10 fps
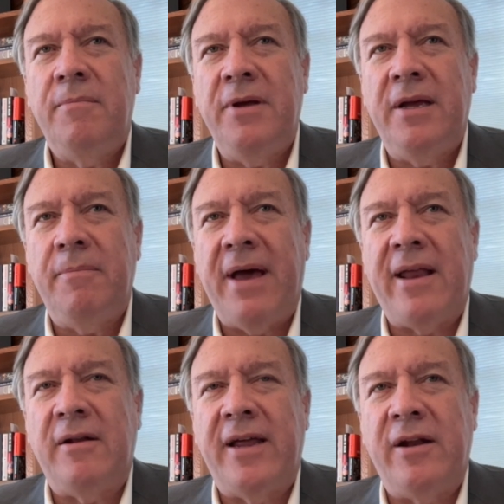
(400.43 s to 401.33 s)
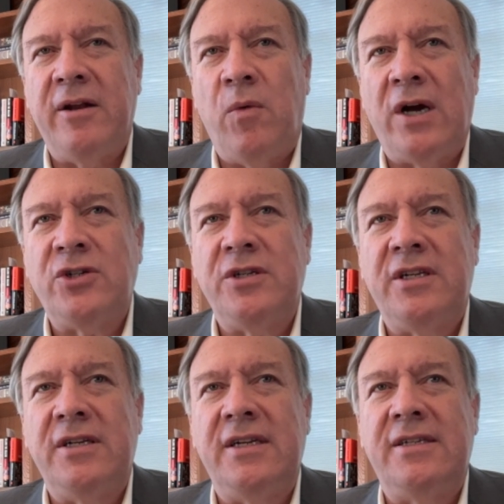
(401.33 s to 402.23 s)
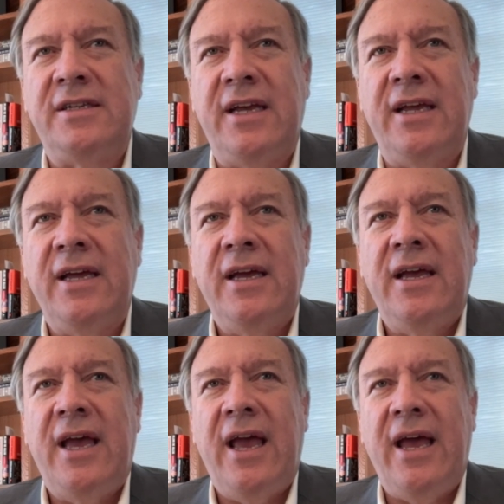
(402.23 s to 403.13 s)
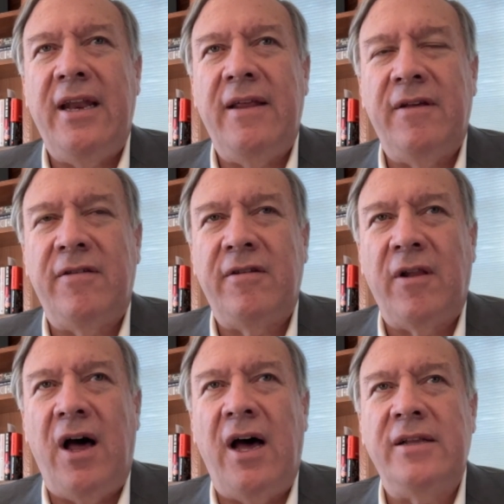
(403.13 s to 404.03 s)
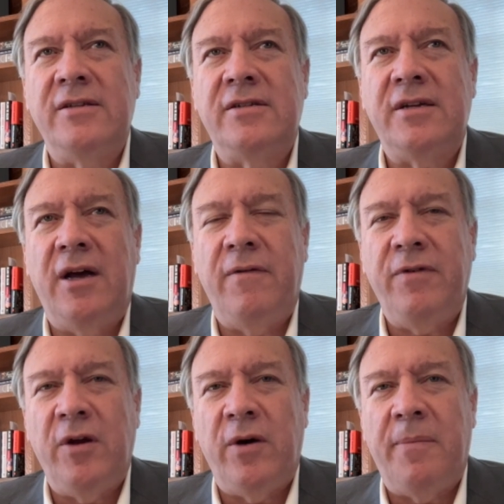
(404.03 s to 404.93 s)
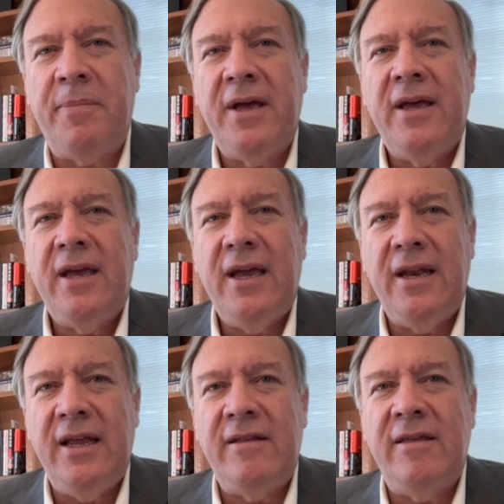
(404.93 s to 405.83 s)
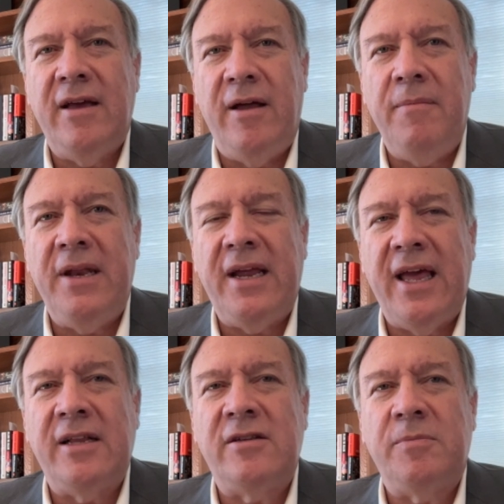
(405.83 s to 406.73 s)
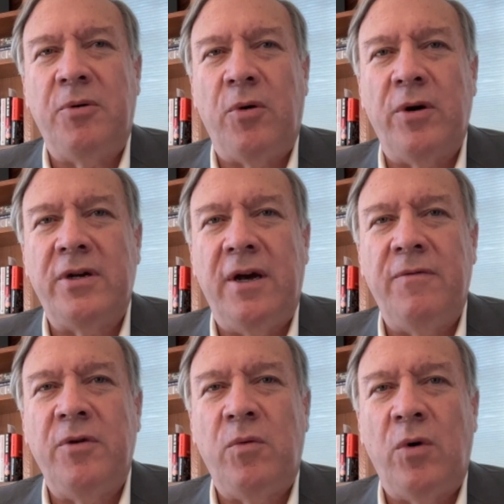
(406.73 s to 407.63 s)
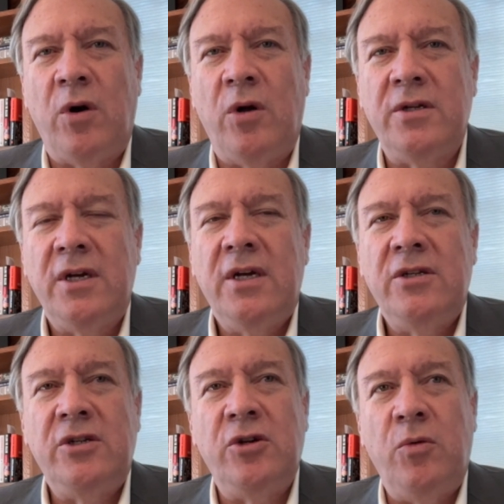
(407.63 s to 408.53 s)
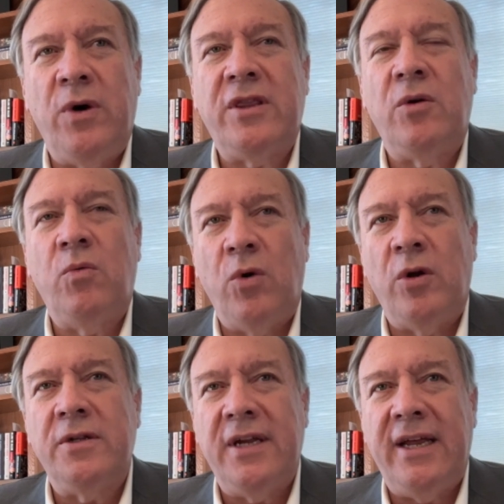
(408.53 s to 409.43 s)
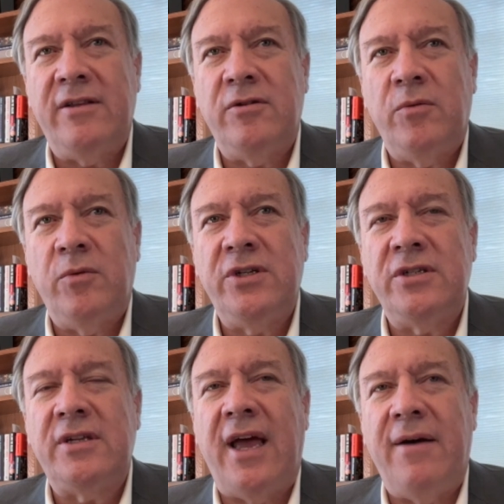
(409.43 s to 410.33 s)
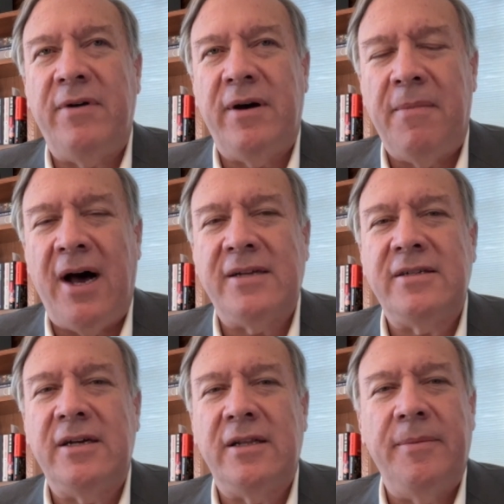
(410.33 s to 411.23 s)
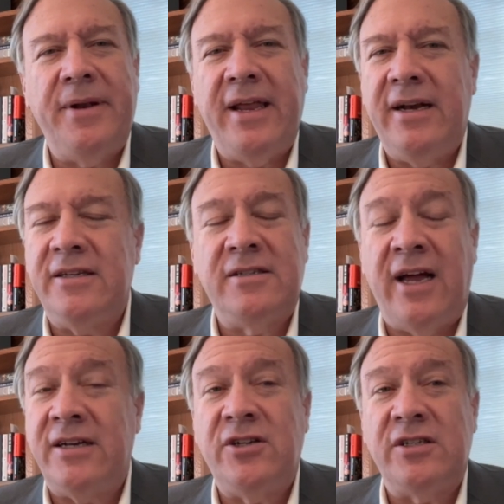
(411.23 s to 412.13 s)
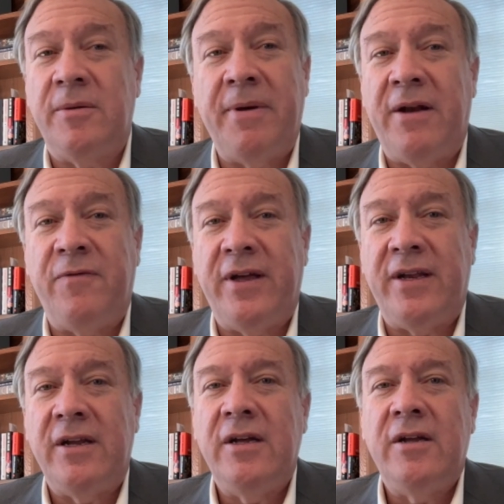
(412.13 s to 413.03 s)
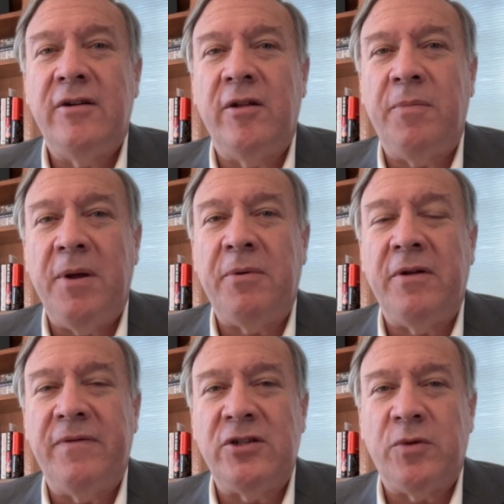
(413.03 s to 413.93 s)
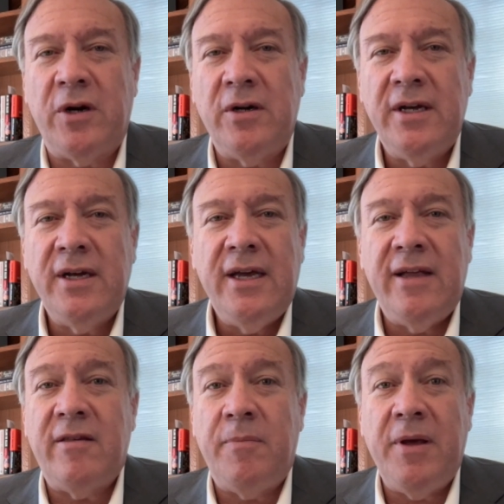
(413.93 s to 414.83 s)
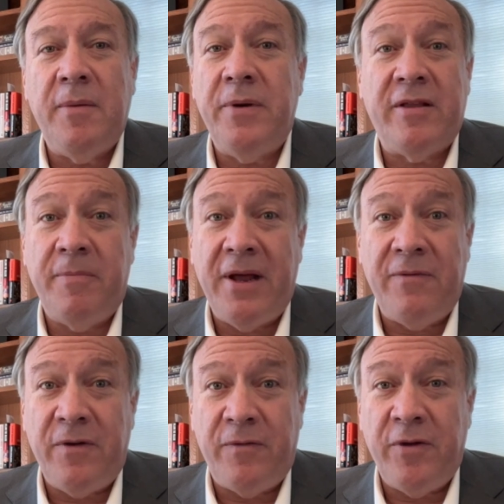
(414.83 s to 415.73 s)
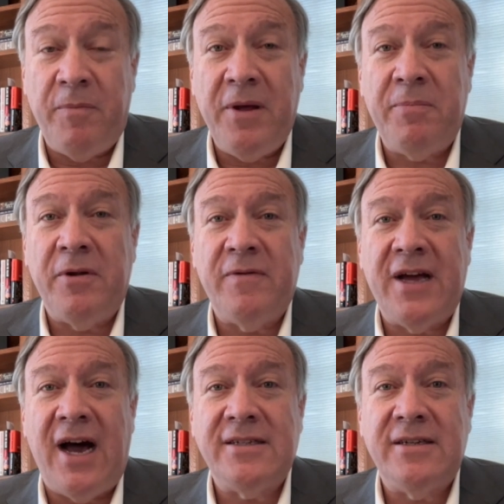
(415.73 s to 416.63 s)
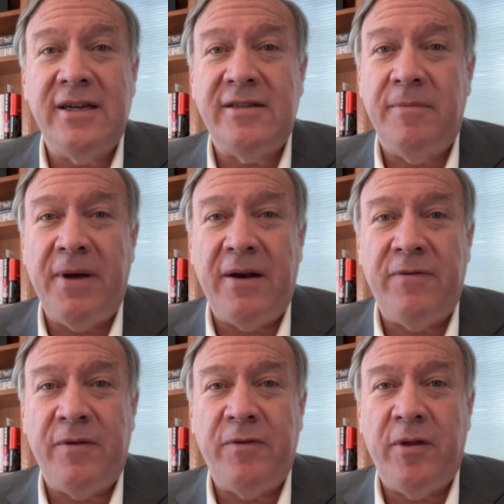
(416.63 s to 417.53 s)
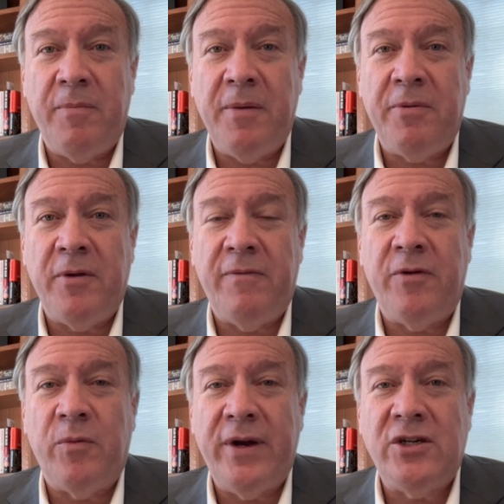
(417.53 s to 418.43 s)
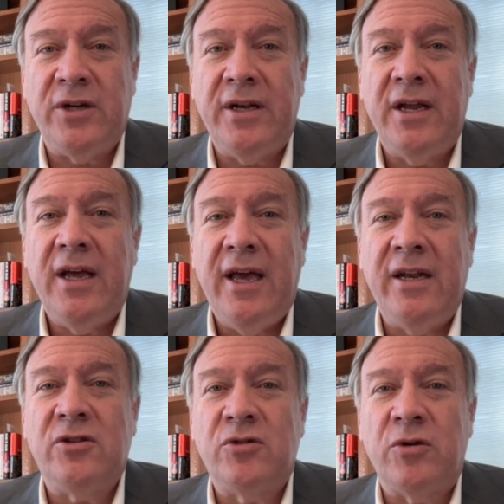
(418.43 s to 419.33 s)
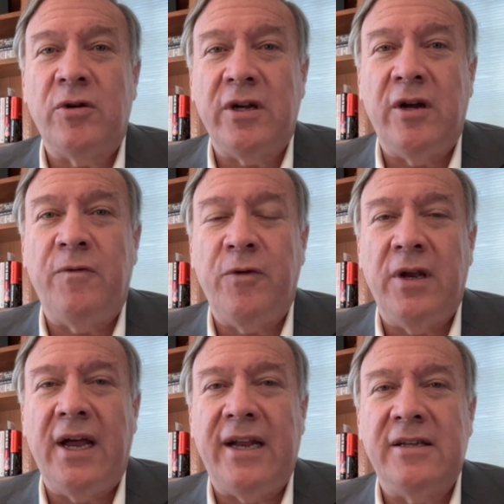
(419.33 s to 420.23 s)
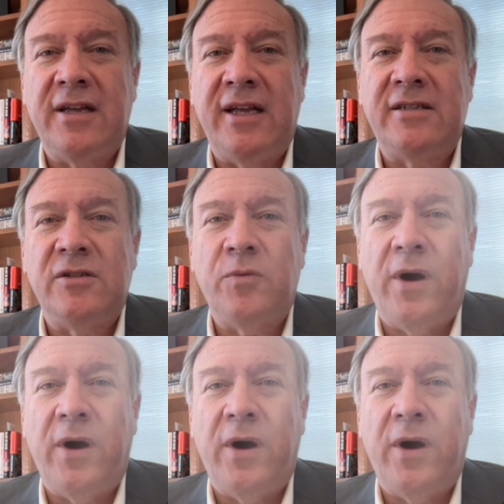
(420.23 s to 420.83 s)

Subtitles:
being battled out in Washington, D.C. and in the salons of Europe. He needs the unmitigated support of the world to do what the world needs, which is to have Hamas eliminated. It's not just a benefit to the people of Israel. It's a benefit for the people of Gaza. It's a benefit for the people of the region. And it's certainly good for the United States as